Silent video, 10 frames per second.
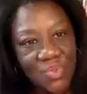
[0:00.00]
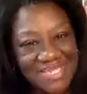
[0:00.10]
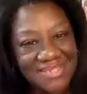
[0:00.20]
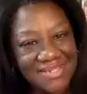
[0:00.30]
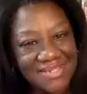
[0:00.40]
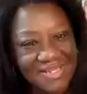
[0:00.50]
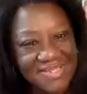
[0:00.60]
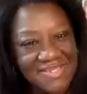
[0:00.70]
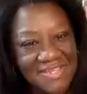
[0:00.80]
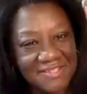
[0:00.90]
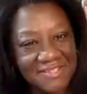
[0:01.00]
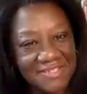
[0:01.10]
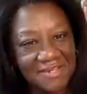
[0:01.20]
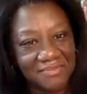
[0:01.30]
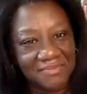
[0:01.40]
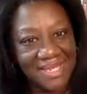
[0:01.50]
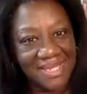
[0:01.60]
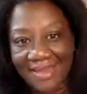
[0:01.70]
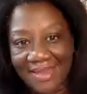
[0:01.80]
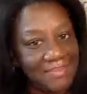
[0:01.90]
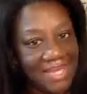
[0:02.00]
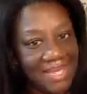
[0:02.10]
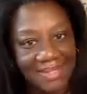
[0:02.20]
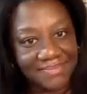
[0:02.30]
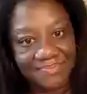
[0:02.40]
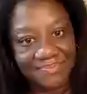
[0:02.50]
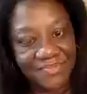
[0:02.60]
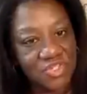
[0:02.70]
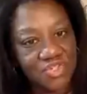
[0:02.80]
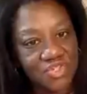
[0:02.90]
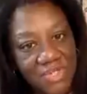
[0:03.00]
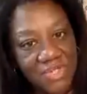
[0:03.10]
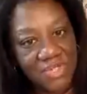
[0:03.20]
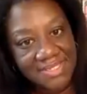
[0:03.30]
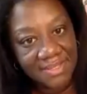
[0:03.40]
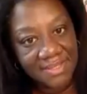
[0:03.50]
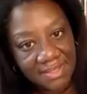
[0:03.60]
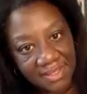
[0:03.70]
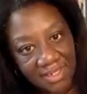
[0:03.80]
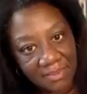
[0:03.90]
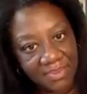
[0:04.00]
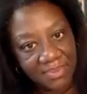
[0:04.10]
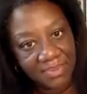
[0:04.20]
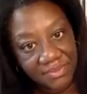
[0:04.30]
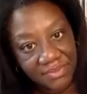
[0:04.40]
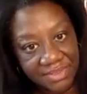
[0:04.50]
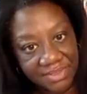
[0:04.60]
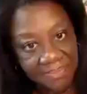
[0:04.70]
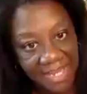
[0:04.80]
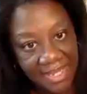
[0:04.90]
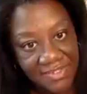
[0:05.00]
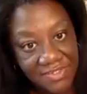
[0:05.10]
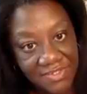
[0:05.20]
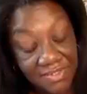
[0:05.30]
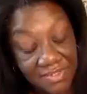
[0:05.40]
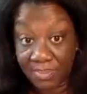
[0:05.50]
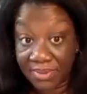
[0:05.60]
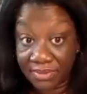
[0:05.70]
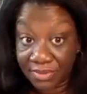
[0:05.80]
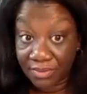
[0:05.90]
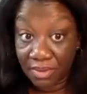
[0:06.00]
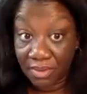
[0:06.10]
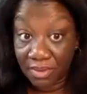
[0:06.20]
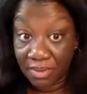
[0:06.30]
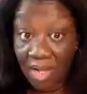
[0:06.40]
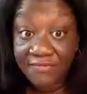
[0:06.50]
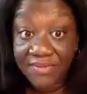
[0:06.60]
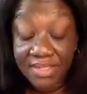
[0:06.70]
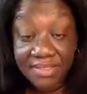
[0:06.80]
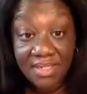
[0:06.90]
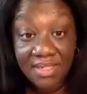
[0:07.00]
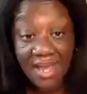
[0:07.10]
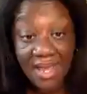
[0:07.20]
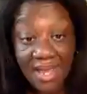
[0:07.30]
We've basically seen data reanimated in the streets, in our political debates, in our political conflict,